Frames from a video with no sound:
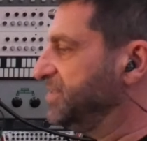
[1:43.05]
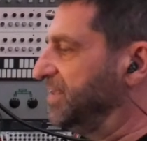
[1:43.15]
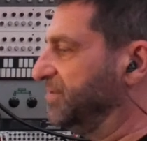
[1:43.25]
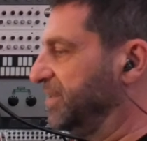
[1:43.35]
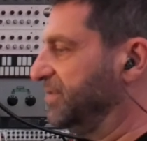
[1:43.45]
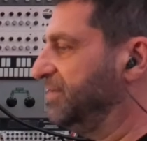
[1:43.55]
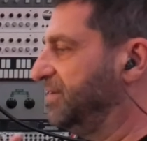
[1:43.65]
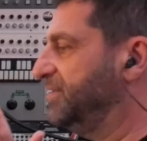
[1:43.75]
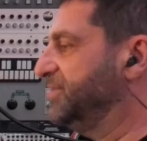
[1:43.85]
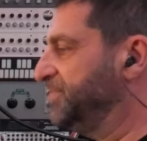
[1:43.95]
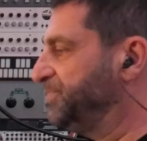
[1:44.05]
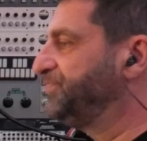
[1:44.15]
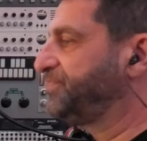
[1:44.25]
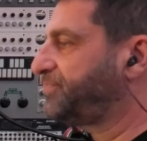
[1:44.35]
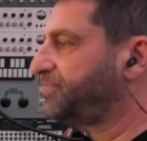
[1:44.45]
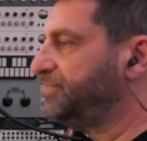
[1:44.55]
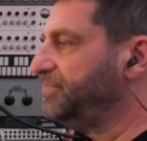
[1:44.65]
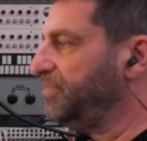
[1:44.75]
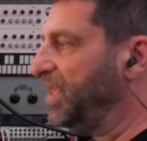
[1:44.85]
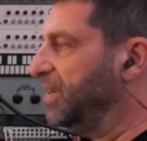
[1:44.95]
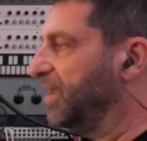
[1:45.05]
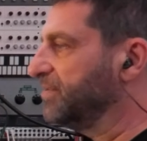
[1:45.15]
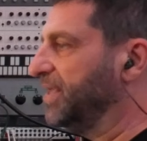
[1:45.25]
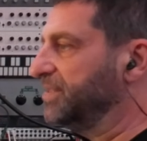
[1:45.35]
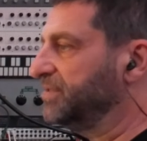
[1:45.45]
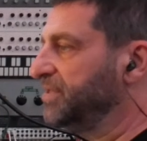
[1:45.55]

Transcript: then the guitars, like that.